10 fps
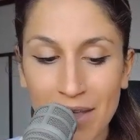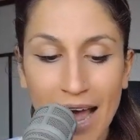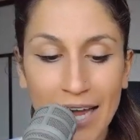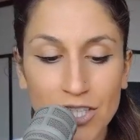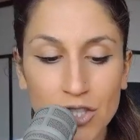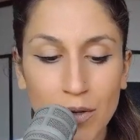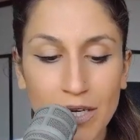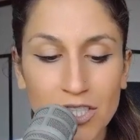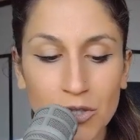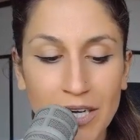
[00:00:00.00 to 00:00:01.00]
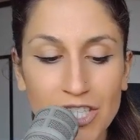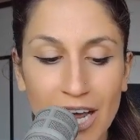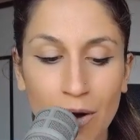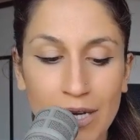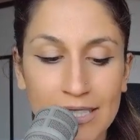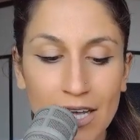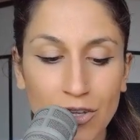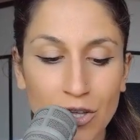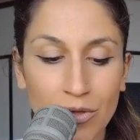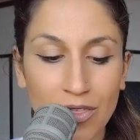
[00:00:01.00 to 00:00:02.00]
I just wanted to reach out and tell
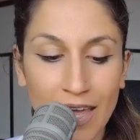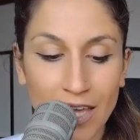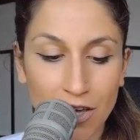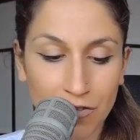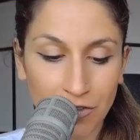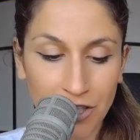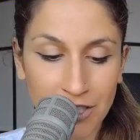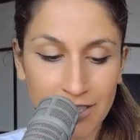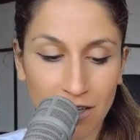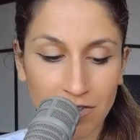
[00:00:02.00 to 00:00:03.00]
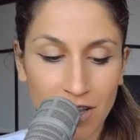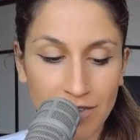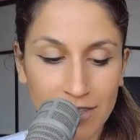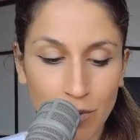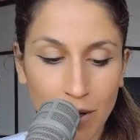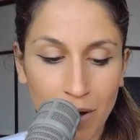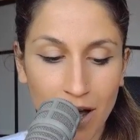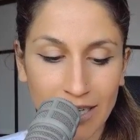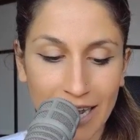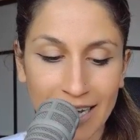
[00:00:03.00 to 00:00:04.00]
you thank you for your Self Love and Sweat
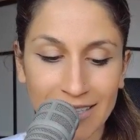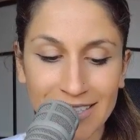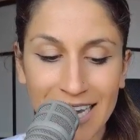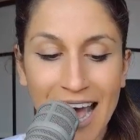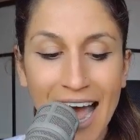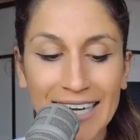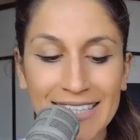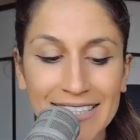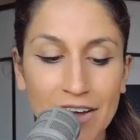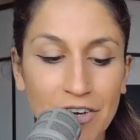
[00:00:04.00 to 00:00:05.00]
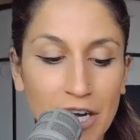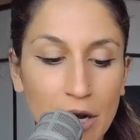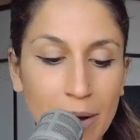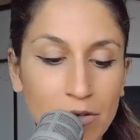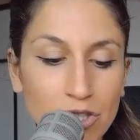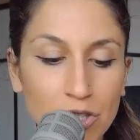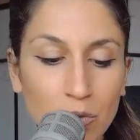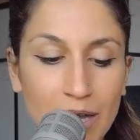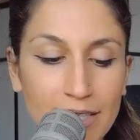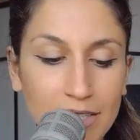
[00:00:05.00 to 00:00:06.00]
podcast. I discovered it about 2
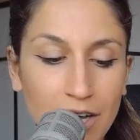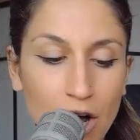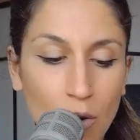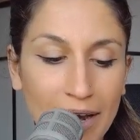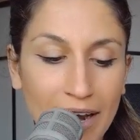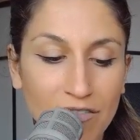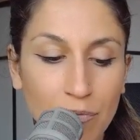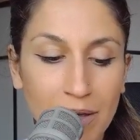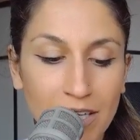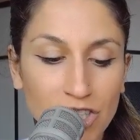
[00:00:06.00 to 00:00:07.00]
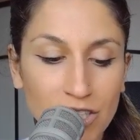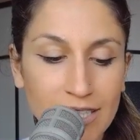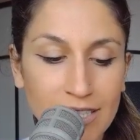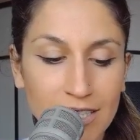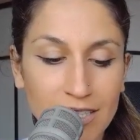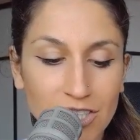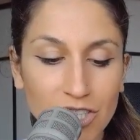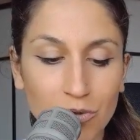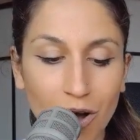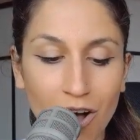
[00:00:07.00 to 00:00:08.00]
weeks ago and I've binge listened
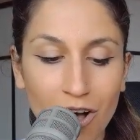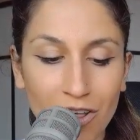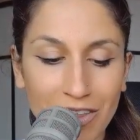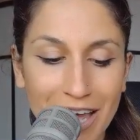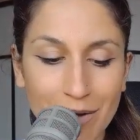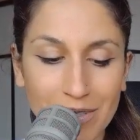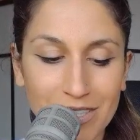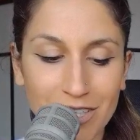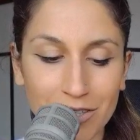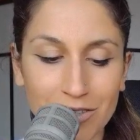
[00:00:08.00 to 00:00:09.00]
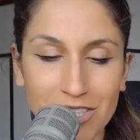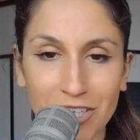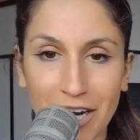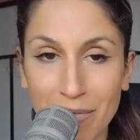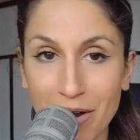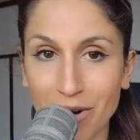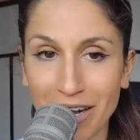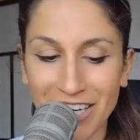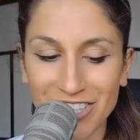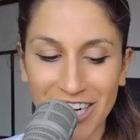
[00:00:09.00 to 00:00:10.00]
to all the episodes during my
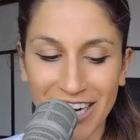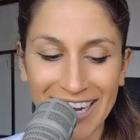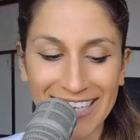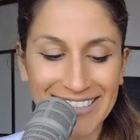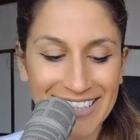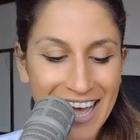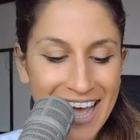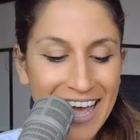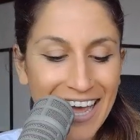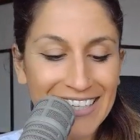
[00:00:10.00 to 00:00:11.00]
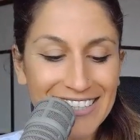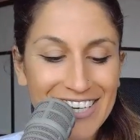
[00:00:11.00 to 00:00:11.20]
running trainings. If